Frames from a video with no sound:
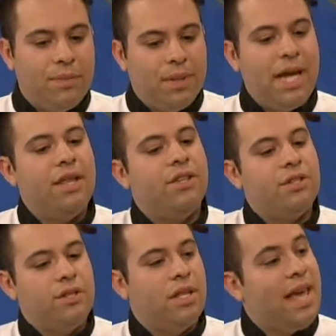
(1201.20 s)
out the plate,
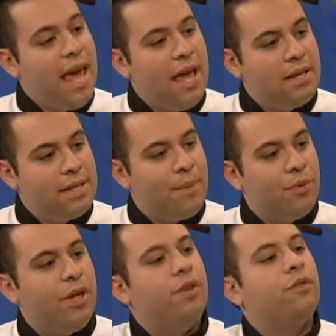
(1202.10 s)
there's the cake
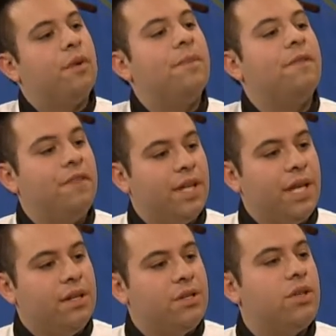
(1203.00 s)
separate from the
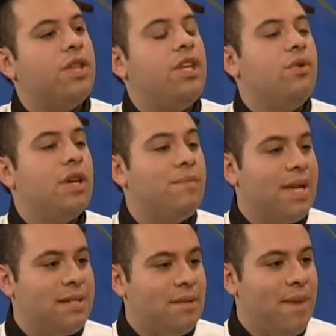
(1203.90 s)
filling. So then you can
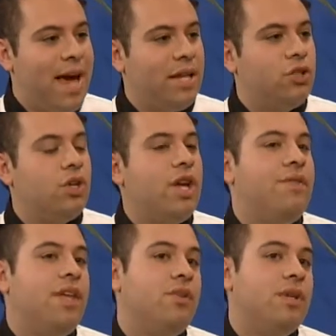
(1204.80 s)
mix and match,
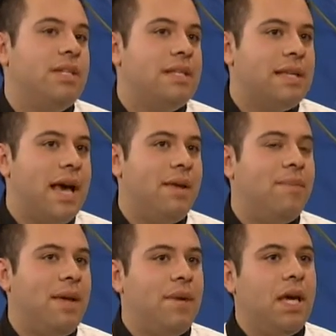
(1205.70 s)
and then you can
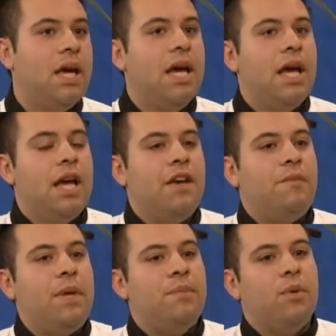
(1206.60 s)
decide maybe
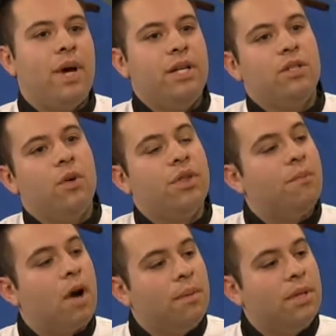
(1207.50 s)
if people wanted to go with
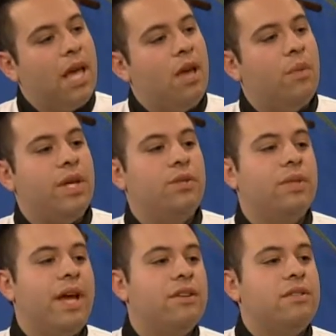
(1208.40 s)
a marble cake, we could
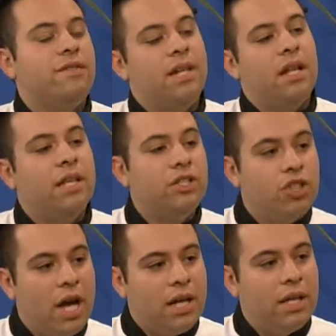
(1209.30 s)
do layers of vanilla and
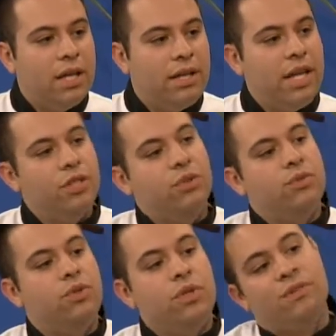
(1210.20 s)
chocolate. They could
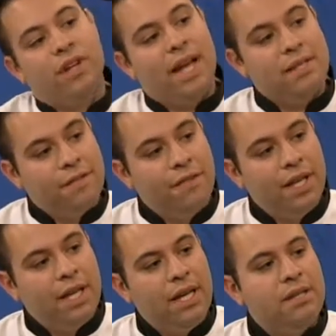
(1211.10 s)
do two different kinds of
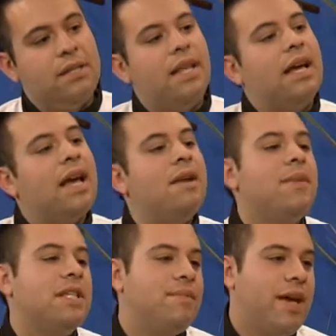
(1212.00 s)
fillings, and they could kind
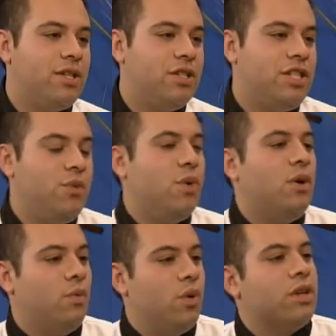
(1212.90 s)
of mix and match and see
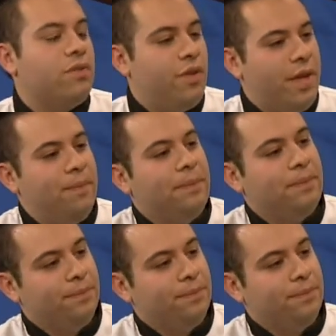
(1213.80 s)
what works for them.